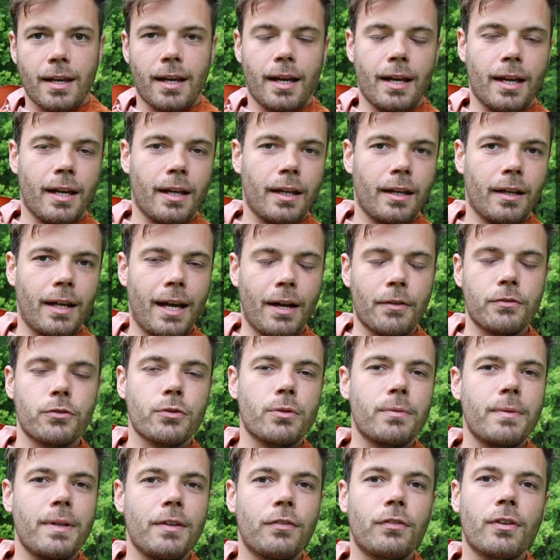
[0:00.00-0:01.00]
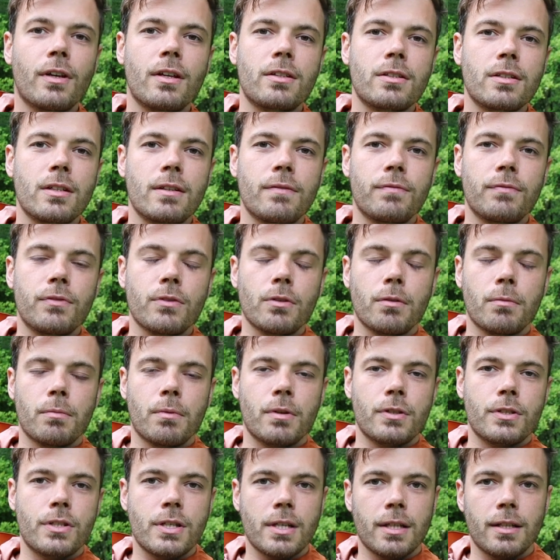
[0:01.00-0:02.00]
Uh, outdoor research, if you're
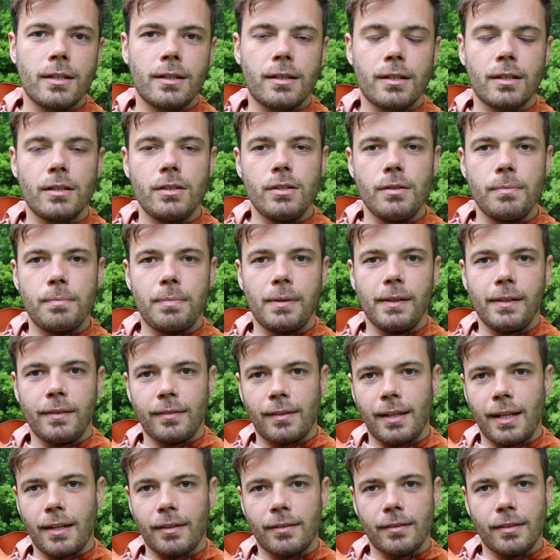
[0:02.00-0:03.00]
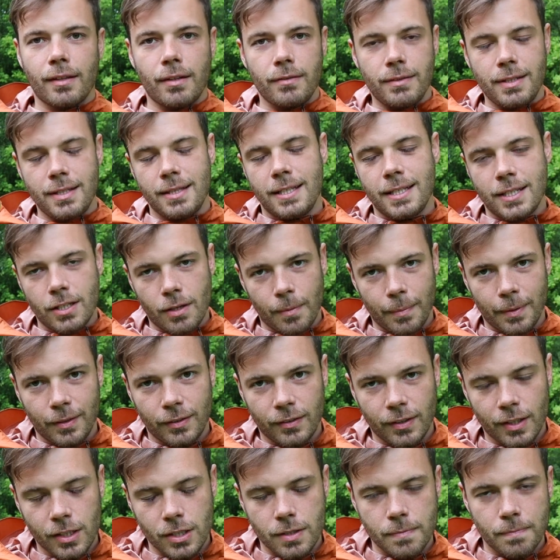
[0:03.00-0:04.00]
watching, can you please let us know in the
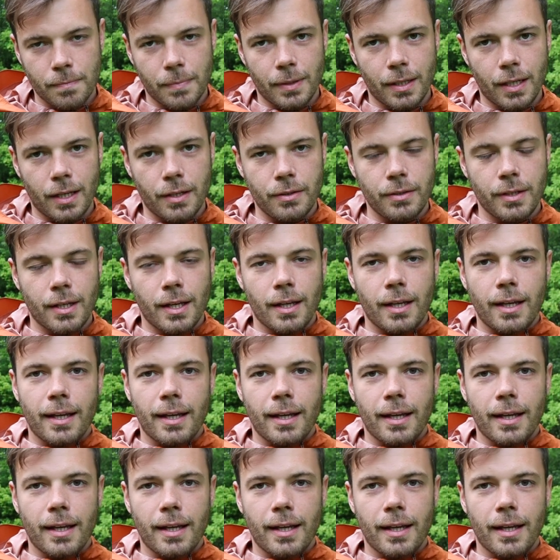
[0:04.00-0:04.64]
comment section below